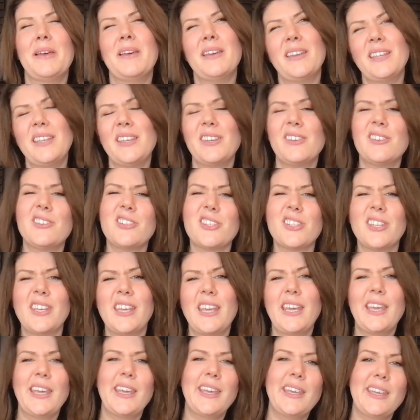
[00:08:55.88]

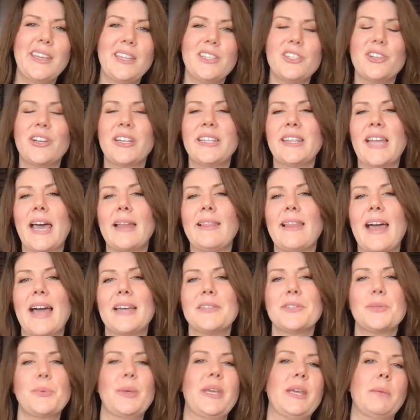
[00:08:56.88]
usually during that
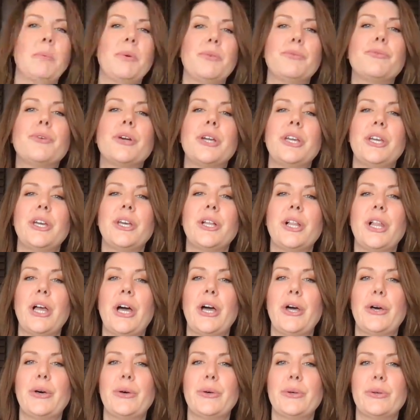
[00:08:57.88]
last week before you
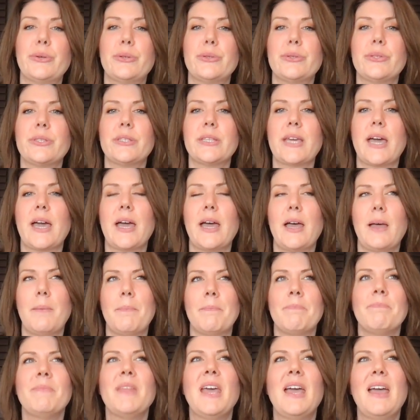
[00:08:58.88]
close.
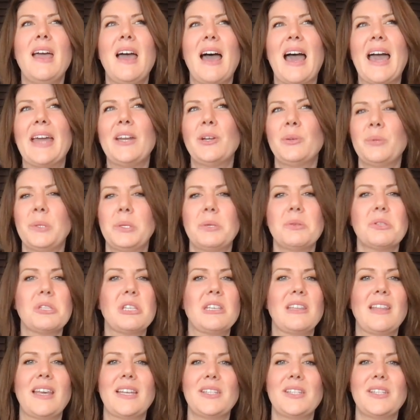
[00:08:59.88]
I don't usually like